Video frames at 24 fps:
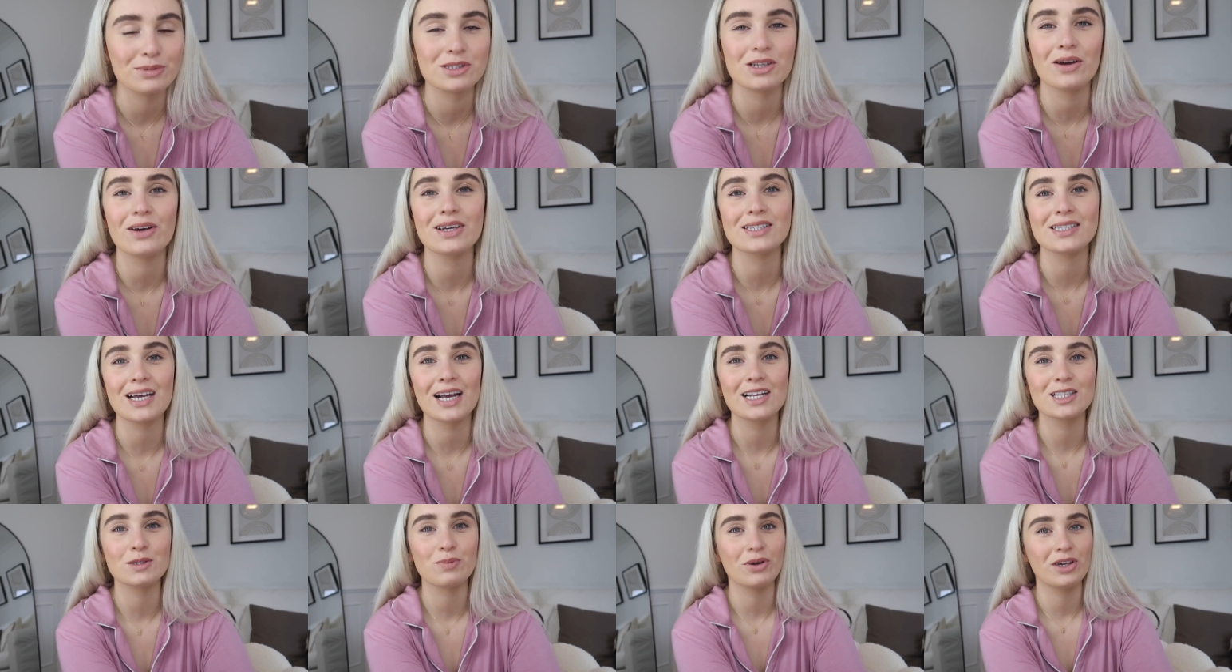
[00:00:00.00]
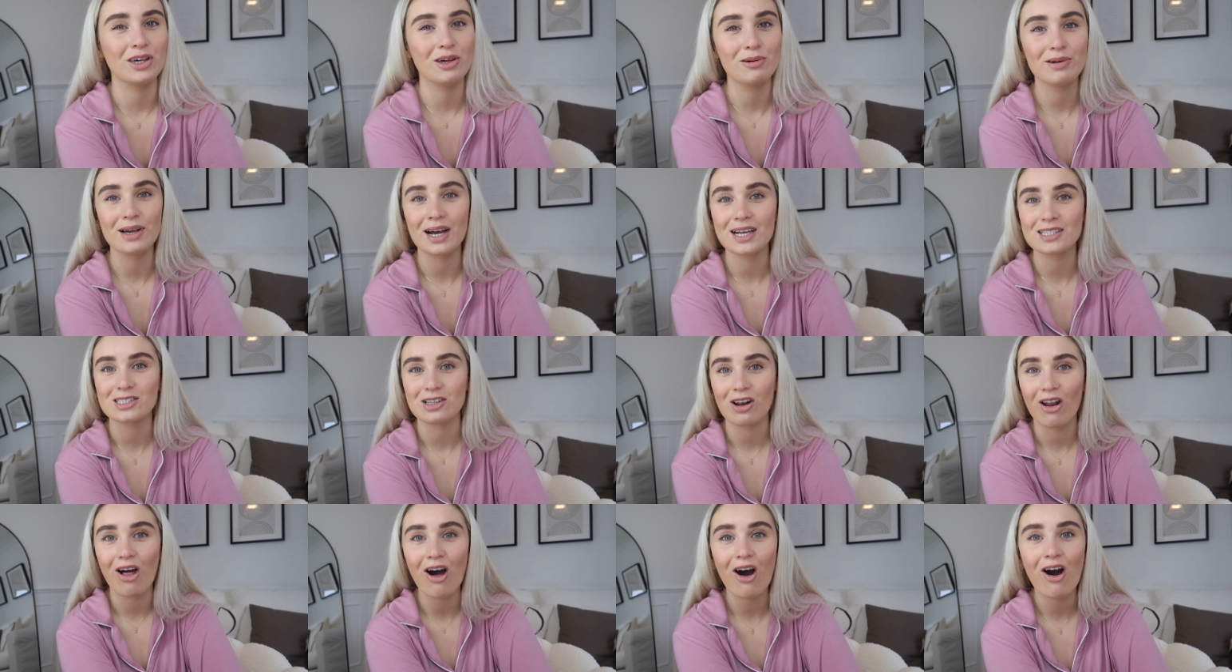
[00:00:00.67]
I'm so excited to bring you
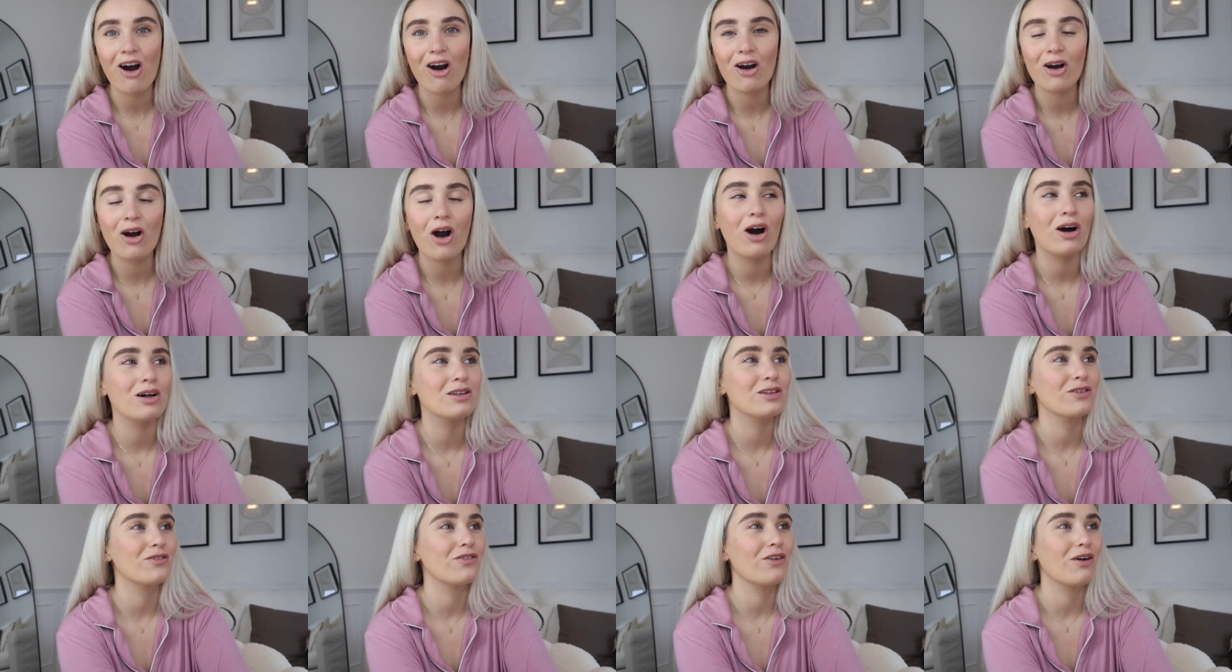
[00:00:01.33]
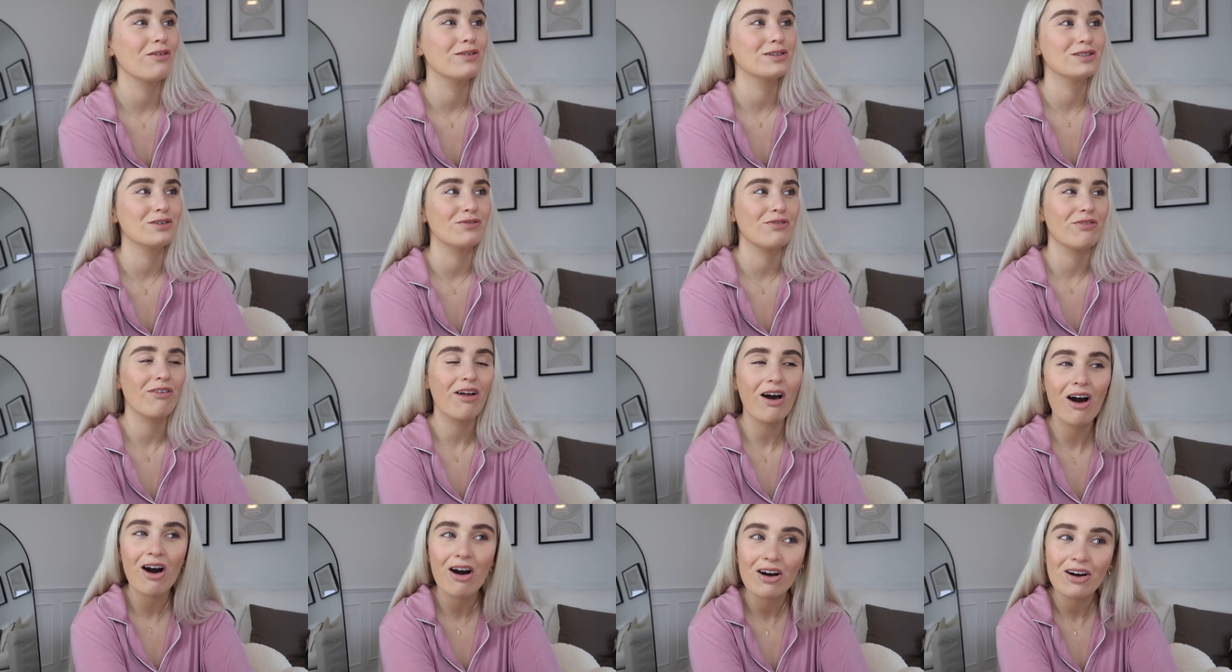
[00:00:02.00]
guys along, all the Florida
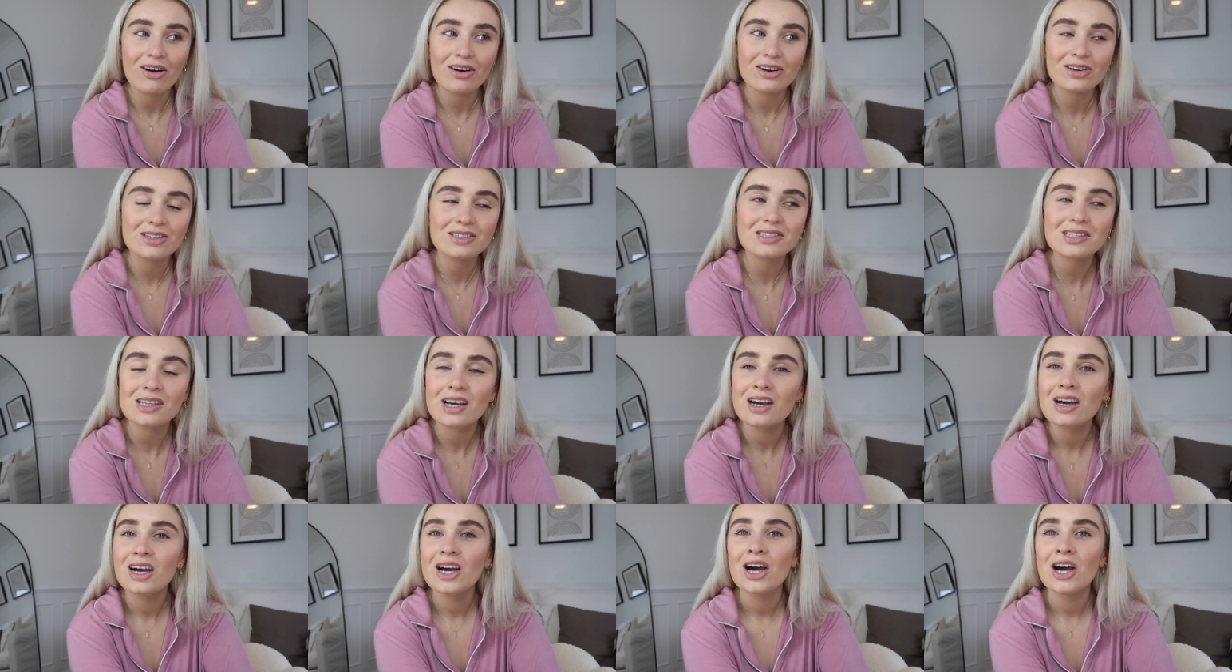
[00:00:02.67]
vlogs.